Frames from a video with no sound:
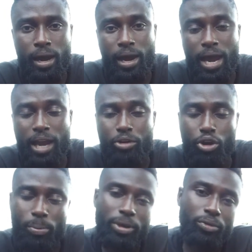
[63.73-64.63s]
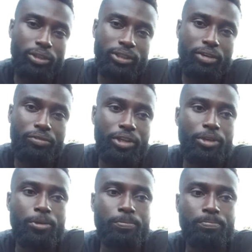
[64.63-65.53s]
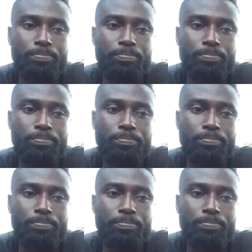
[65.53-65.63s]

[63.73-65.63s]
I highly recommend you watch that video.